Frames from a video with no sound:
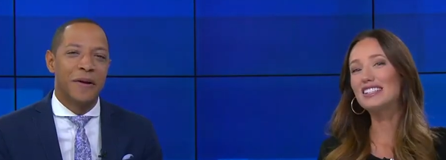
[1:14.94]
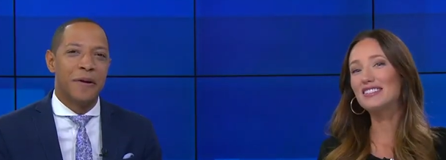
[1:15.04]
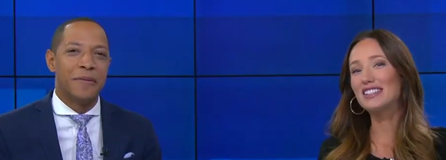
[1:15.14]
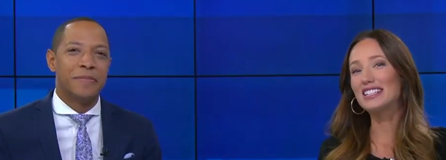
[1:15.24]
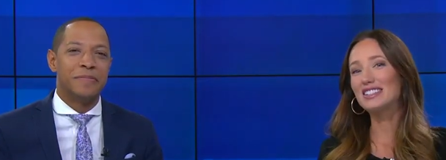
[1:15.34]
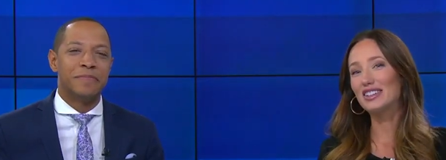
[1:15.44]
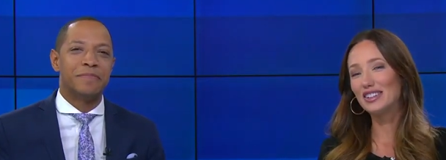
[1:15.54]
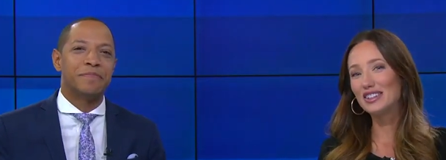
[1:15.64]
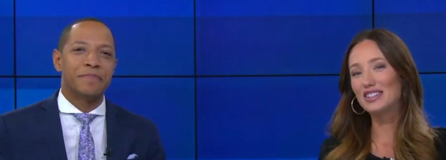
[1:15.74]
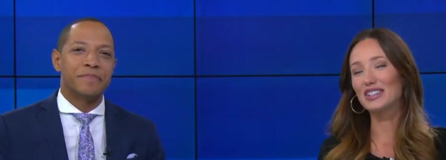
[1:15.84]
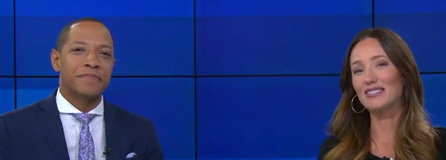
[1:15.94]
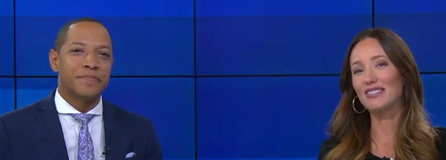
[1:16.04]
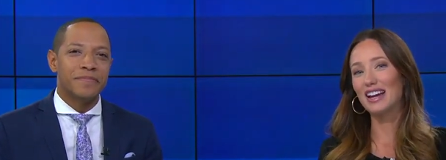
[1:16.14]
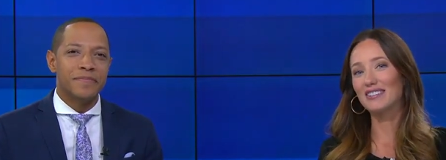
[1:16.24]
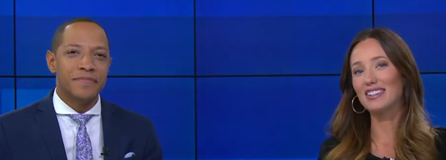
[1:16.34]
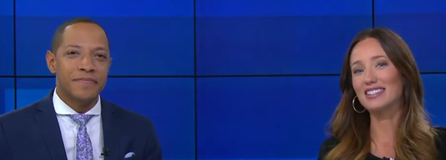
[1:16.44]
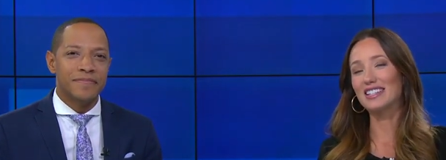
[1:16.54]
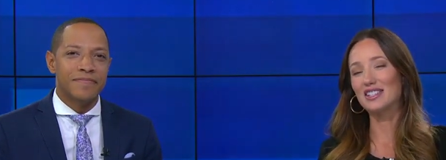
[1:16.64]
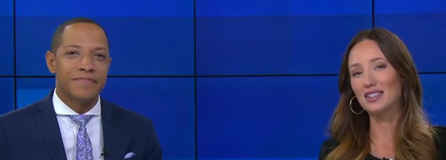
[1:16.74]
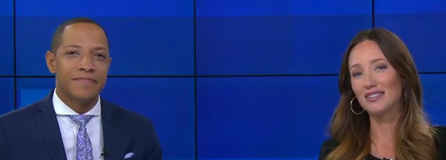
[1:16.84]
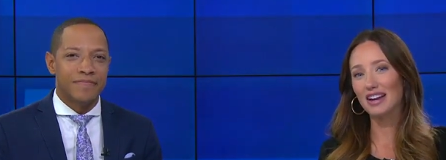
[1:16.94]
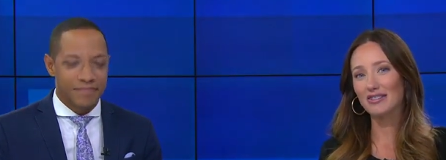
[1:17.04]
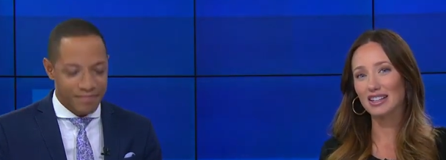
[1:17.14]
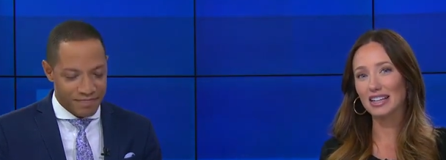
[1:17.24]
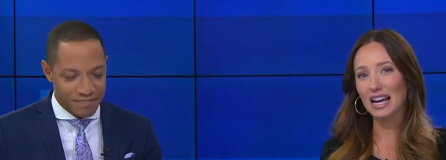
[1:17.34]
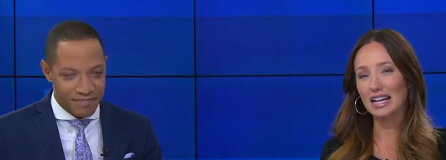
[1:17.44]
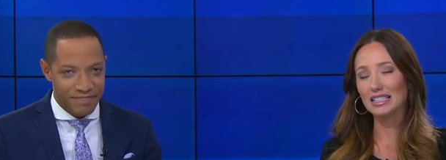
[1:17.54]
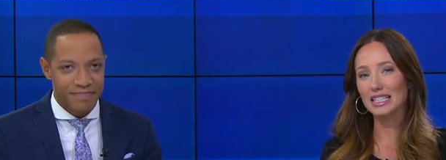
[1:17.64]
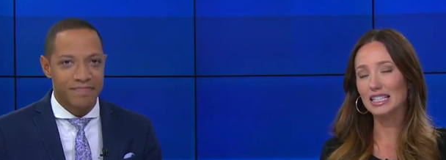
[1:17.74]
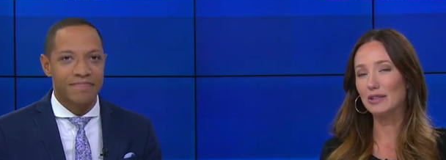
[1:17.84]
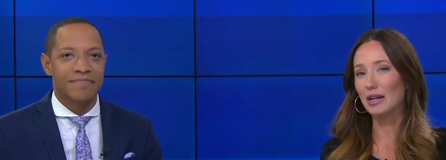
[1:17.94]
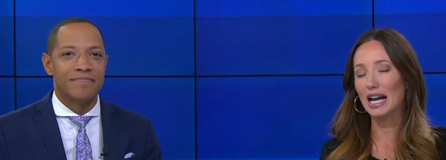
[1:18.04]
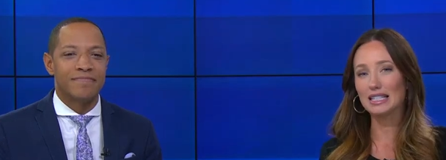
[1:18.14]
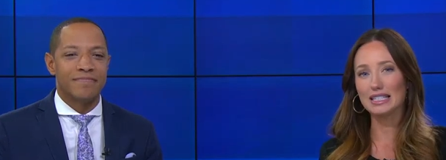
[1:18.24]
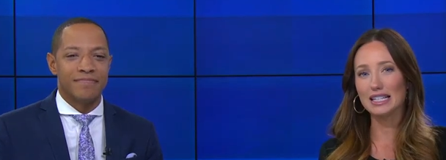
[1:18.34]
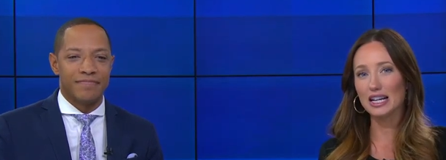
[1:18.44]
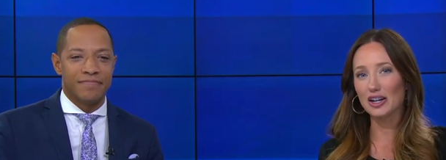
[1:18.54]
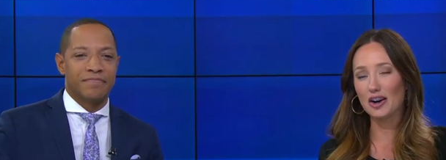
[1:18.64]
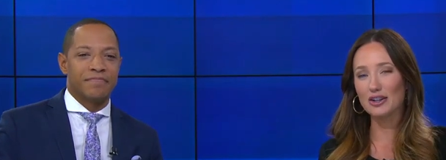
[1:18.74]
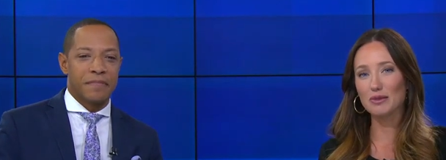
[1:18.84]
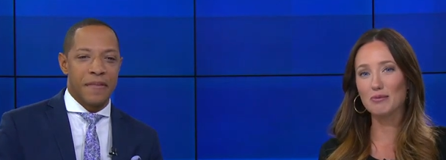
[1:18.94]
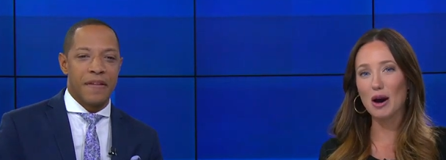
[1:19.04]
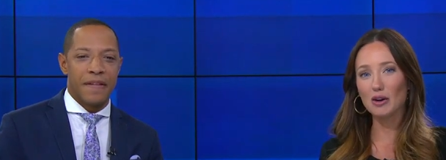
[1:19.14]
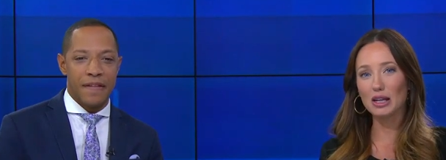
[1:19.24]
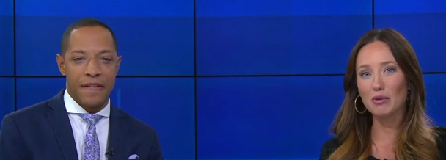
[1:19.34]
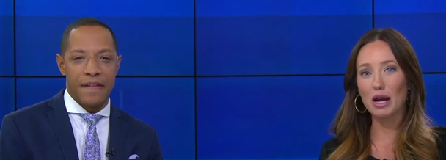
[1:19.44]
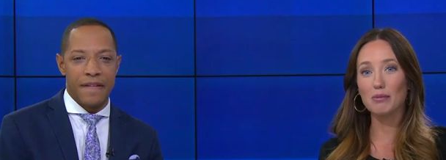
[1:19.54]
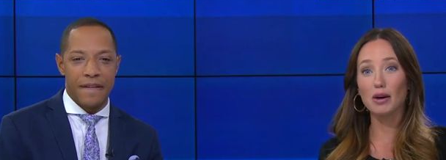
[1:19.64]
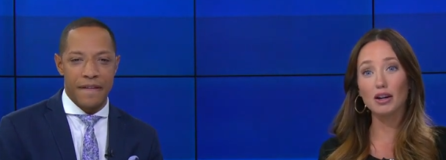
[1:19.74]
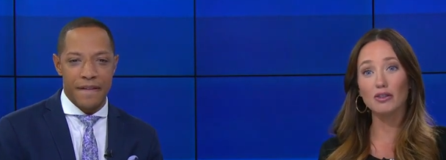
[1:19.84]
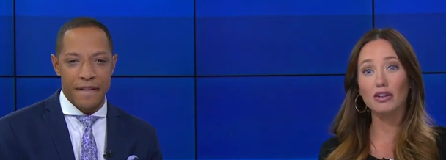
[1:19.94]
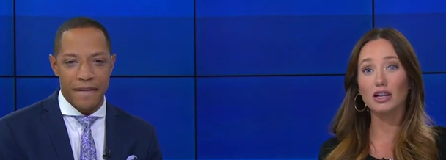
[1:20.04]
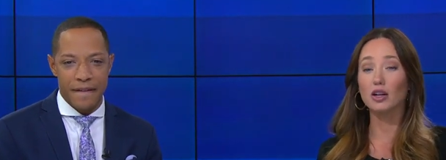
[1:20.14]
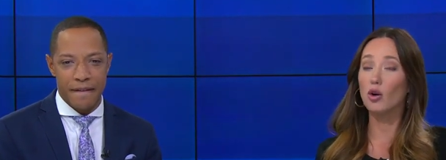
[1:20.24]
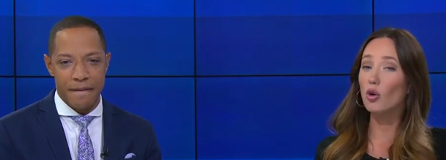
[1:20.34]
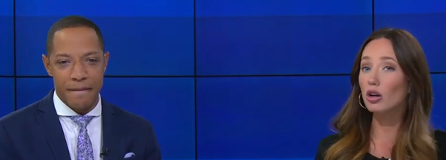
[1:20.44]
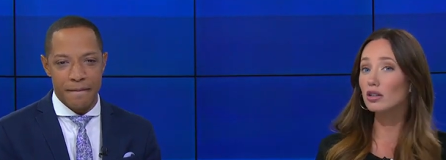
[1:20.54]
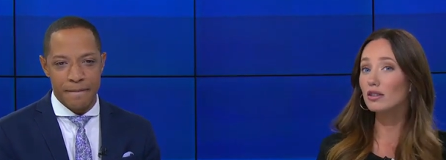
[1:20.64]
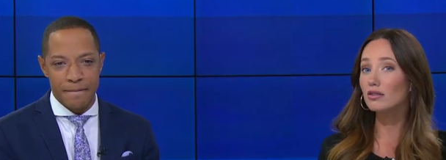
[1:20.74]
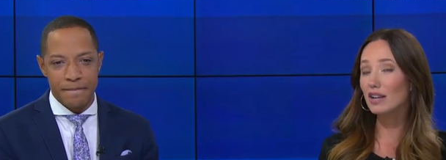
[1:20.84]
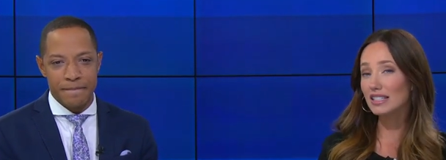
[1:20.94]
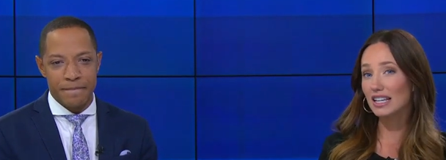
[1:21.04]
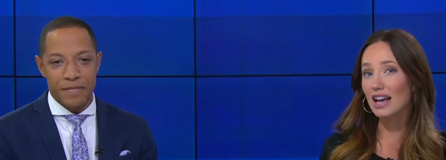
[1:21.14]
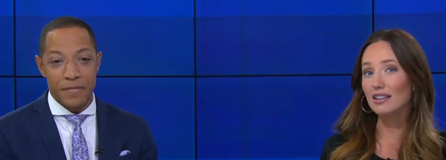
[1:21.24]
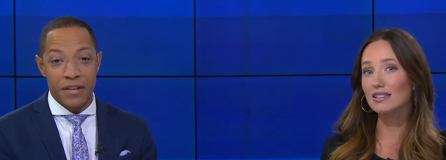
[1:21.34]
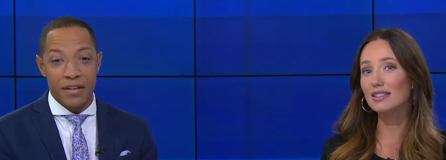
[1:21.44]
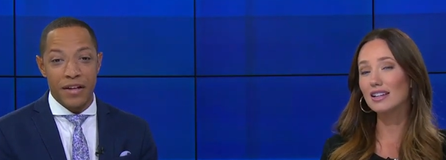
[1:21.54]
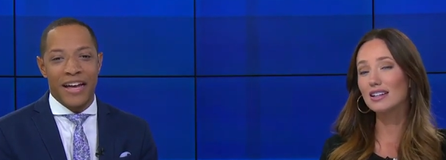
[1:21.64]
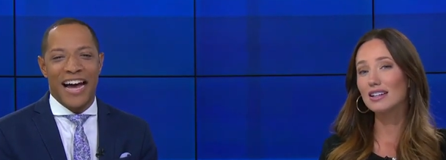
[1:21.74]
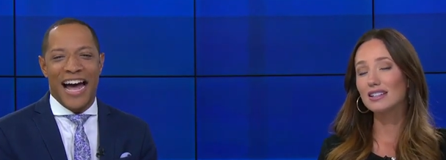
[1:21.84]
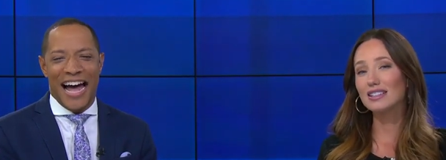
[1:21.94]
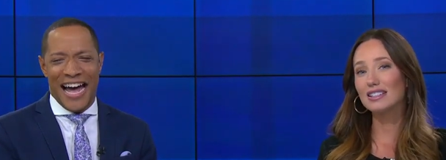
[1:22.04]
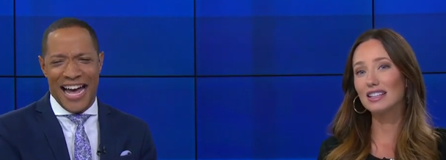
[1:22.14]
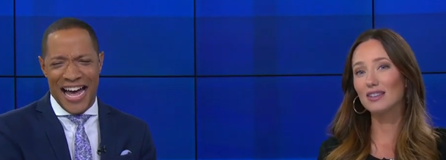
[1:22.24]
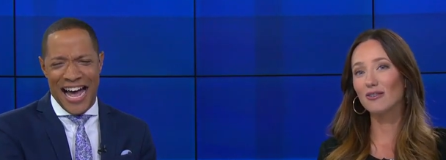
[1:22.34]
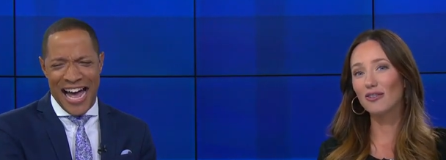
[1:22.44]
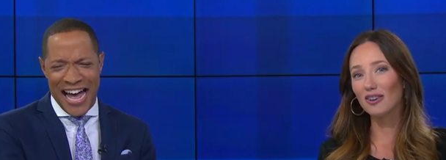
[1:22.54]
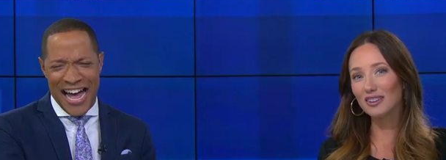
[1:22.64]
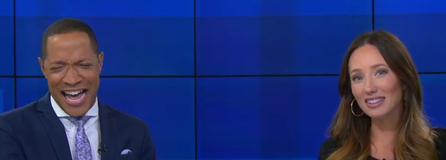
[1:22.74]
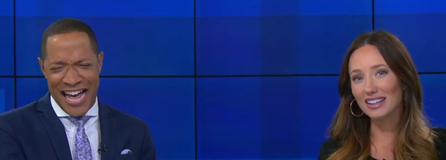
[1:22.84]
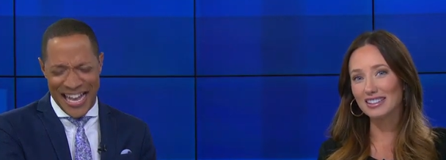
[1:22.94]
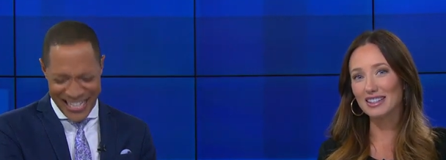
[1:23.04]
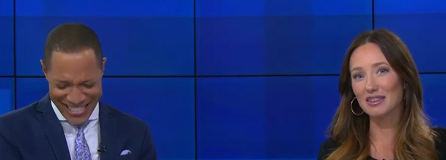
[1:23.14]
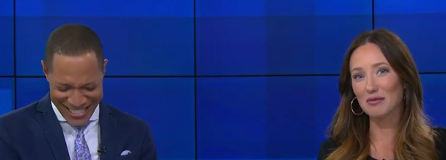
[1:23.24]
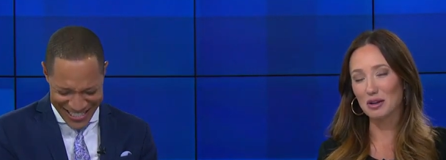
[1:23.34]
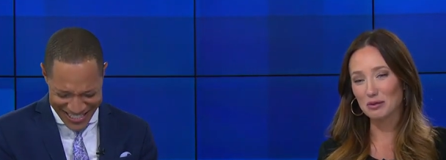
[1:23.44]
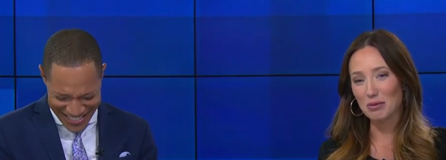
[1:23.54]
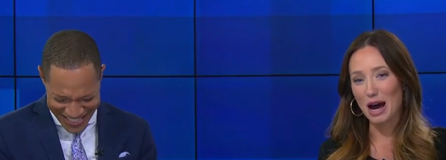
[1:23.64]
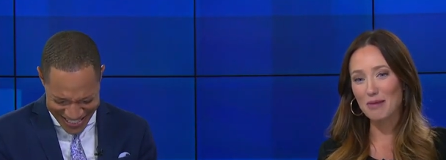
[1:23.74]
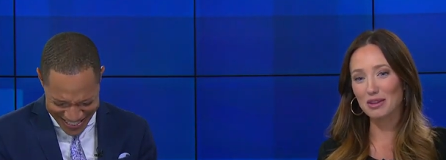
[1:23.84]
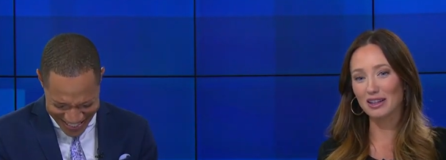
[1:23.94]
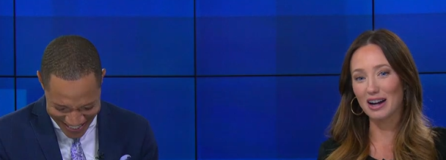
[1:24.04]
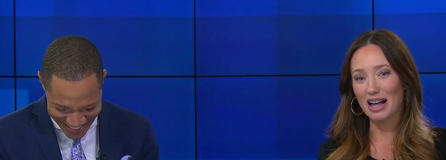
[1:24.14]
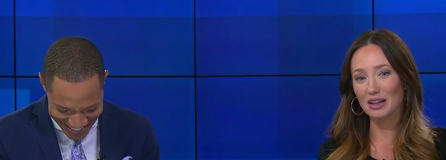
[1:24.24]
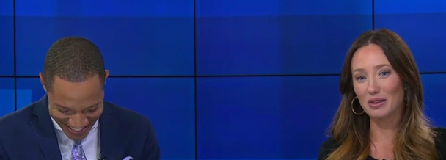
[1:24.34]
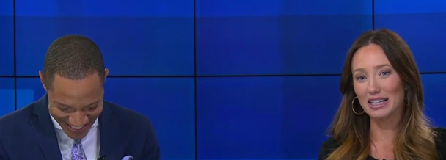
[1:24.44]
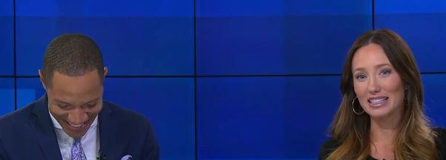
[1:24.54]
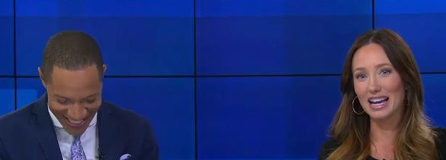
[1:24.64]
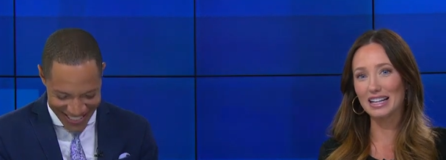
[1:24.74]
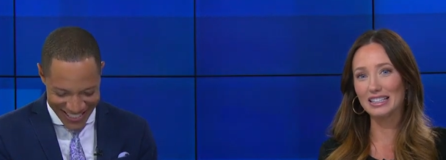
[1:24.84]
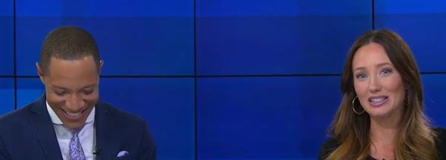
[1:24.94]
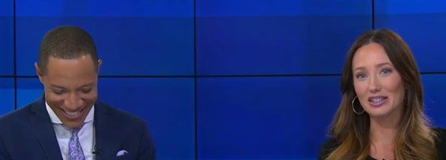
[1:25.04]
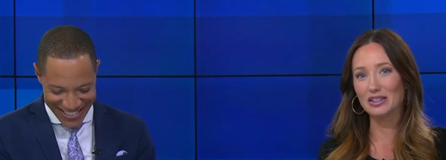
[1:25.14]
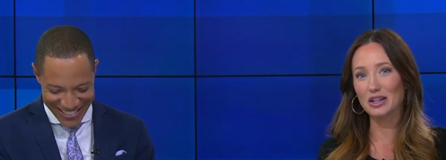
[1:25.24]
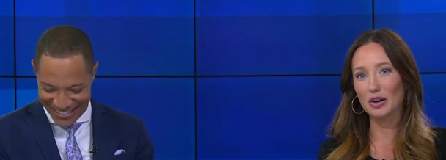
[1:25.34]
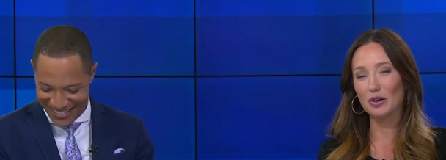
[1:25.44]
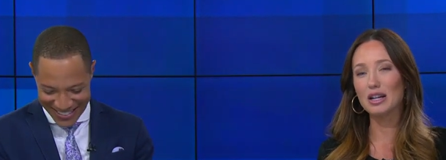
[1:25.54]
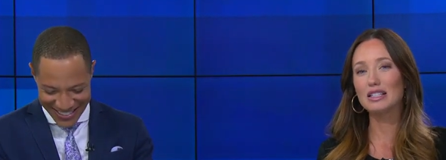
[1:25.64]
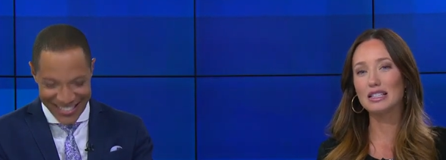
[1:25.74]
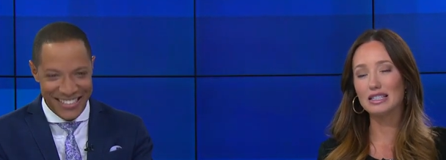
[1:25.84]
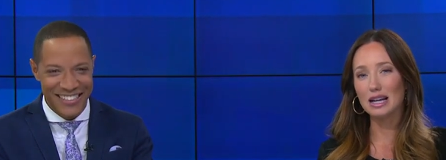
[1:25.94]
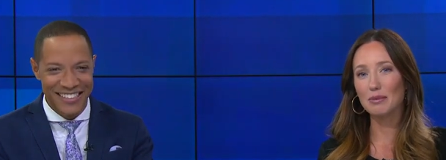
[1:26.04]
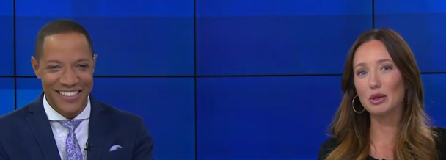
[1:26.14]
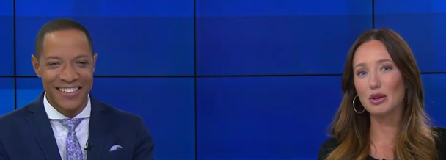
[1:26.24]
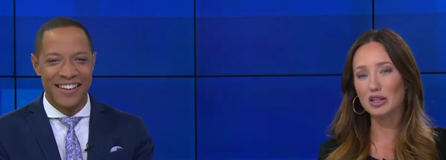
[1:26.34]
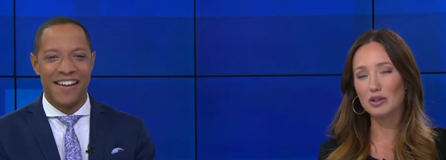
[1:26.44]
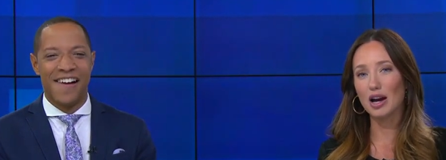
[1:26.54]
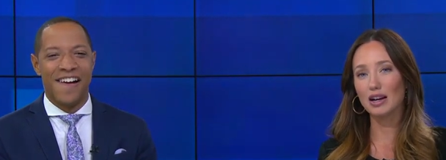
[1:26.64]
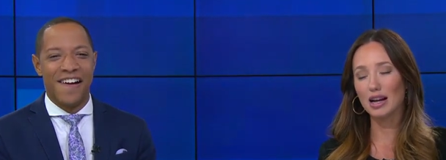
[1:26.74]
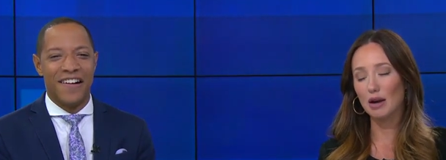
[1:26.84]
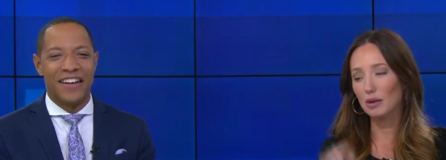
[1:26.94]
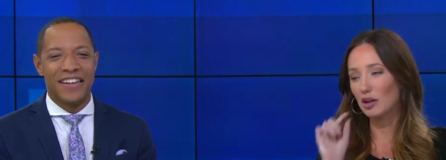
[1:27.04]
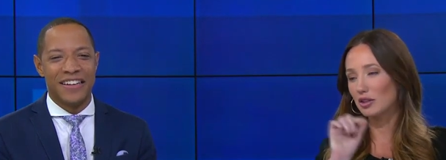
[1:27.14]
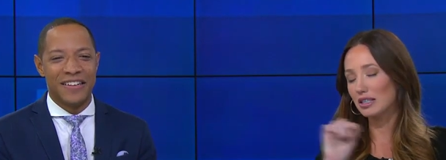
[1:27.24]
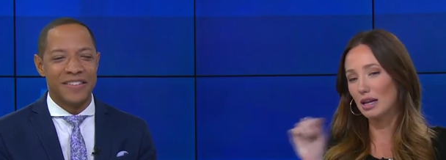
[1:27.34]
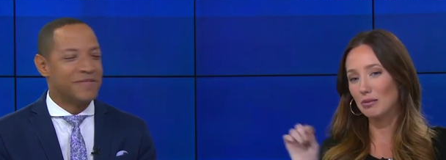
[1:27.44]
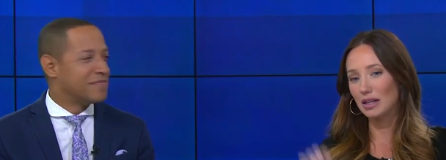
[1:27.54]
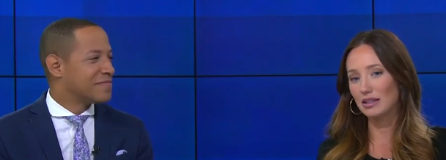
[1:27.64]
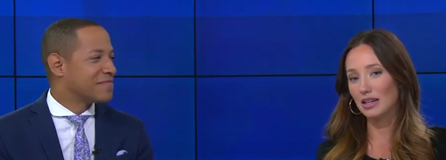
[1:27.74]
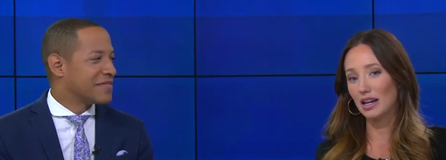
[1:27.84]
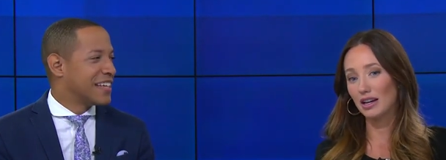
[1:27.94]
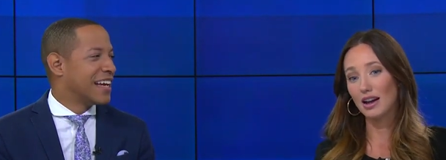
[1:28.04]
Speaker 1: of these Hoosier favorites is your favorite candy? We got Snickers, Milky Way, Butterfinger, or Raisinets. to see the full list of the most popular Halloween candies, just go to WNDU.com. It goes state by state.